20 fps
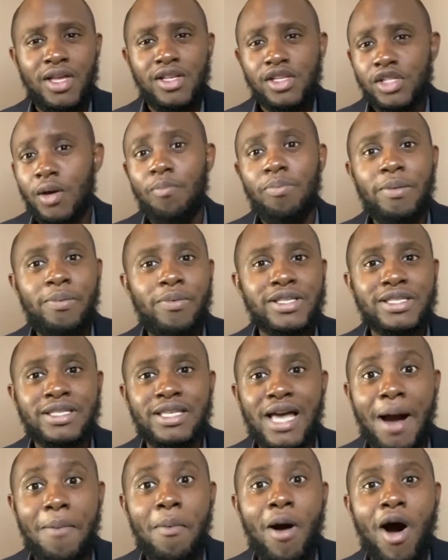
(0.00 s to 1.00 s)
Some people
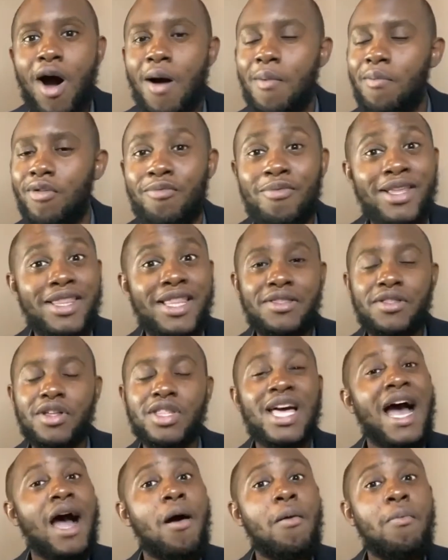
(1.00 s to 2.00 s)
say I'm humble, but they're
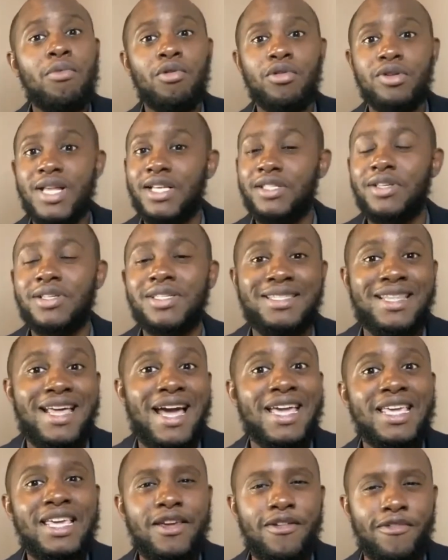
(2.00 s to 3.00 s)
not humble, they're just
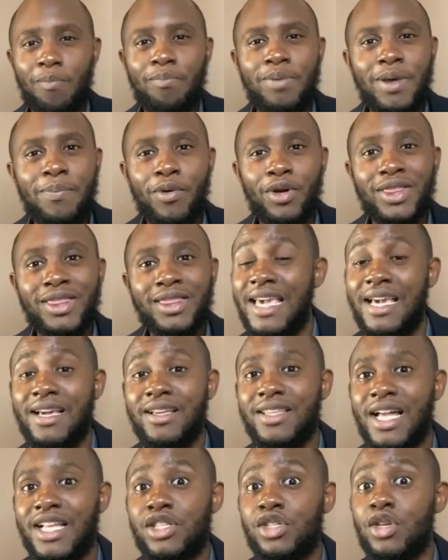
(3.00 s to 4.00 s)
naive. Some people
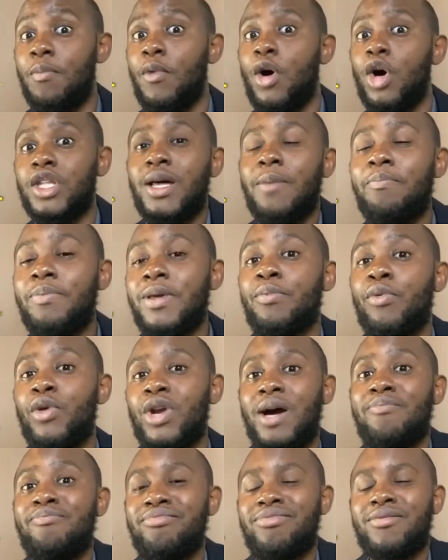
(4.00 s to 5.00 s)
think that some other
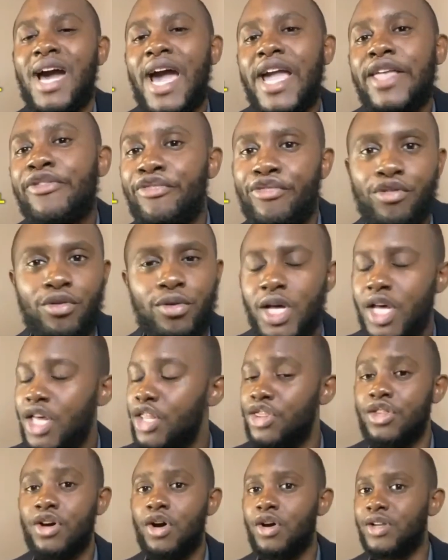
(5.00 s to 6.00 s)
people are prideful.
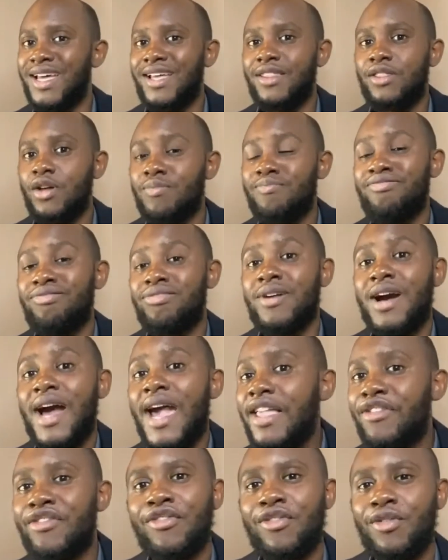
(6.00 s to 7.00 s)
No, they're not
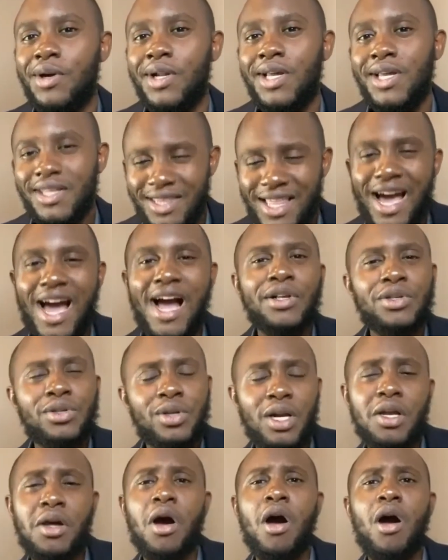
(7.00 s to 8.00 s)
prideful, they're
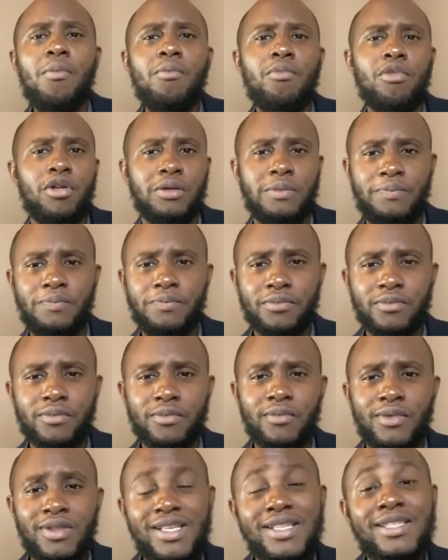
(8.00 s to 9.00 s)
actually
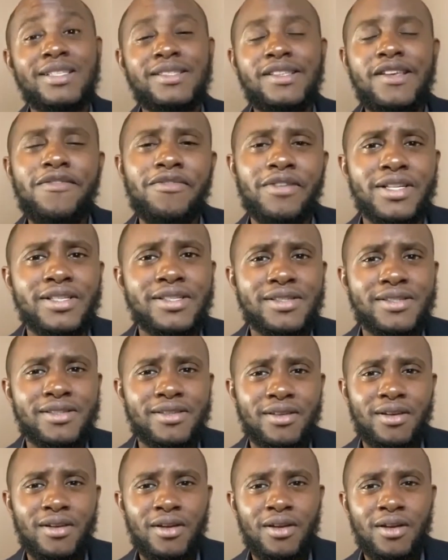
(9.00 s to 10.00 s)
humble. There's a difference.
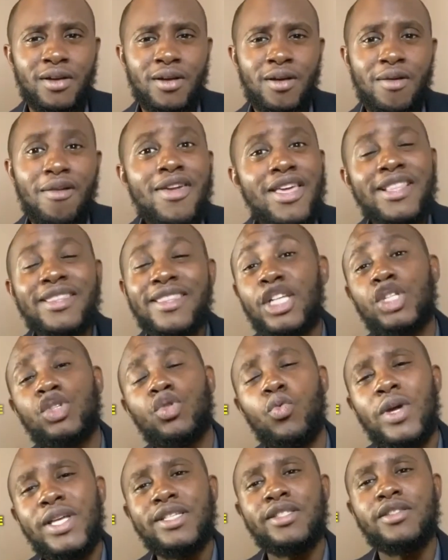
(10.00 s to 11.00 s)
It takes
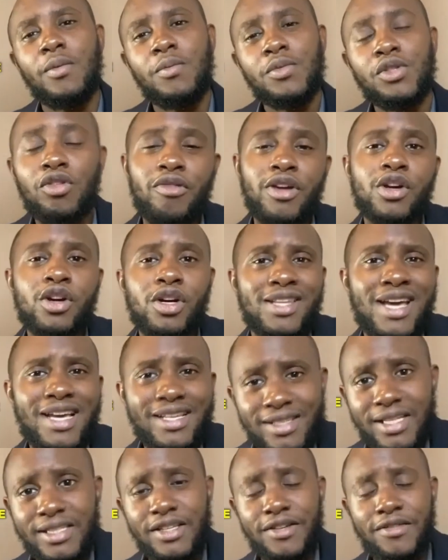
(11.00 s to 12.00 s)
wisdom to
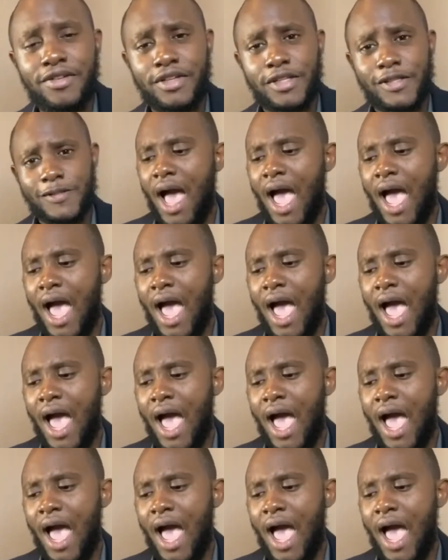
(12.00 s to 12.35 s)
recognize that difference.